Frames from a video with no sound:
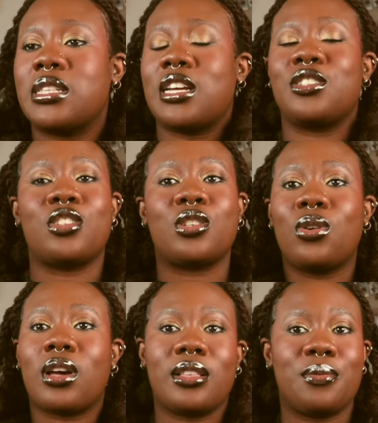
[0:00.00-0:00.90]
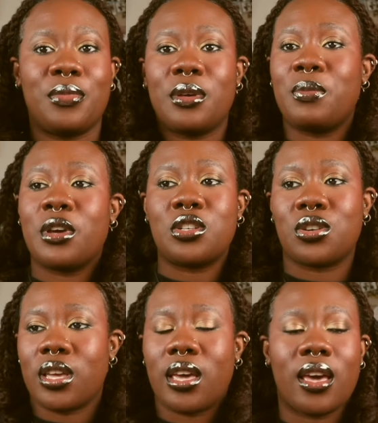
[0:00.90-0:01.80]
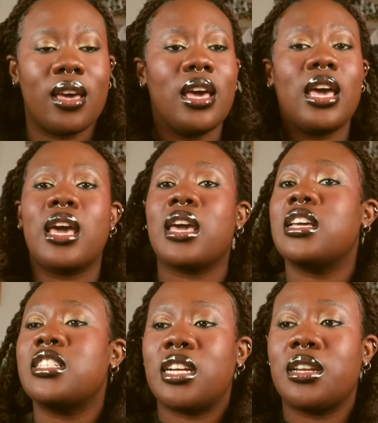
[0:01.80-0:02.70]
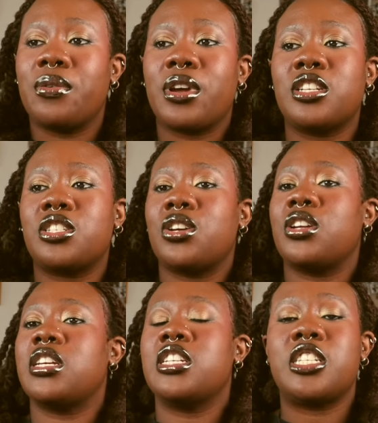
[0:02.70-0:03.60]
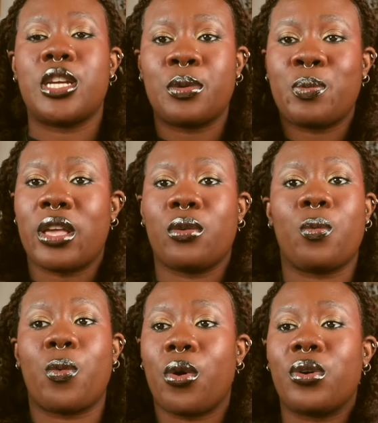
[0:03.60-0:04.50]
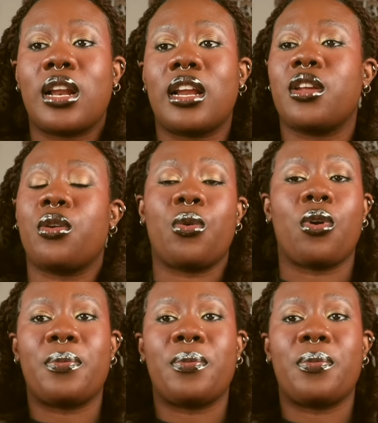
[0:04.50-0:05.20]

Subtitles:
and just look at the big picture here. Each generation is shaped by the world that they grew up